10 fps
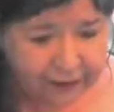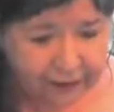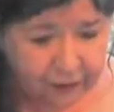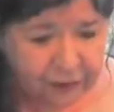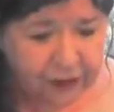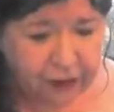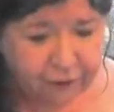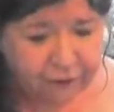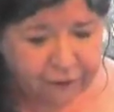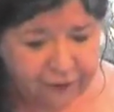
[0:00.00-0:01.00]
with a
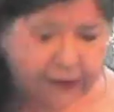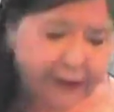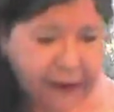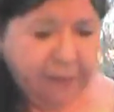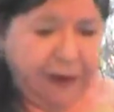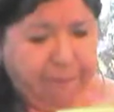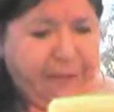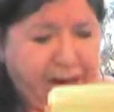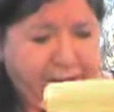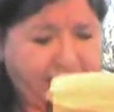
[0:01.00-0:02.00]
lovely feeling in my
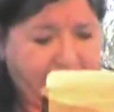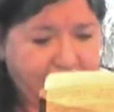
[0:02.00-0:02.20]
belly.